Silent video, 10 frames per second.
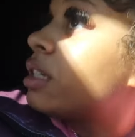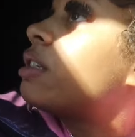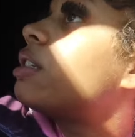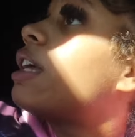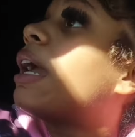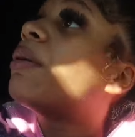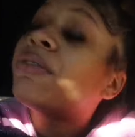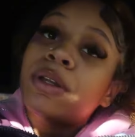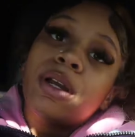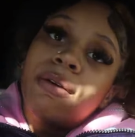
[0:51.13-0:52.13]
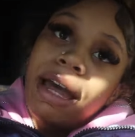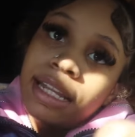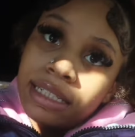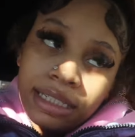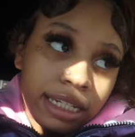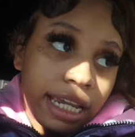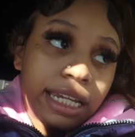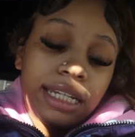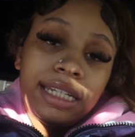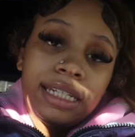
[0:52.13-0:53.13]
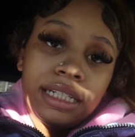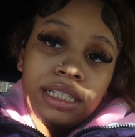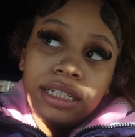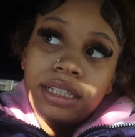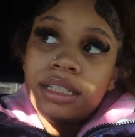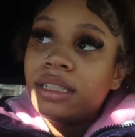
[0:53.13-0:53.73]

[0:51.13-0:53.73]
Today we're gonna go ice skating,